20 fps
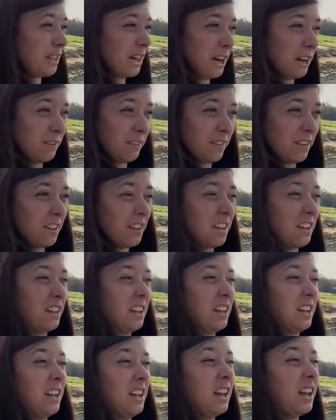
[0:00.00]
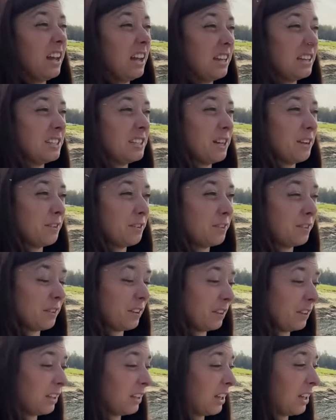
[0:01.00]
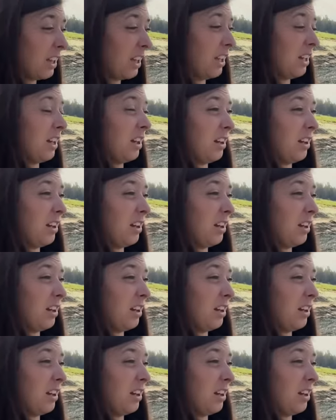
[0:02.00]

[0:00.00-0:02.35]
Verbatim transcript: out of it. It's definitely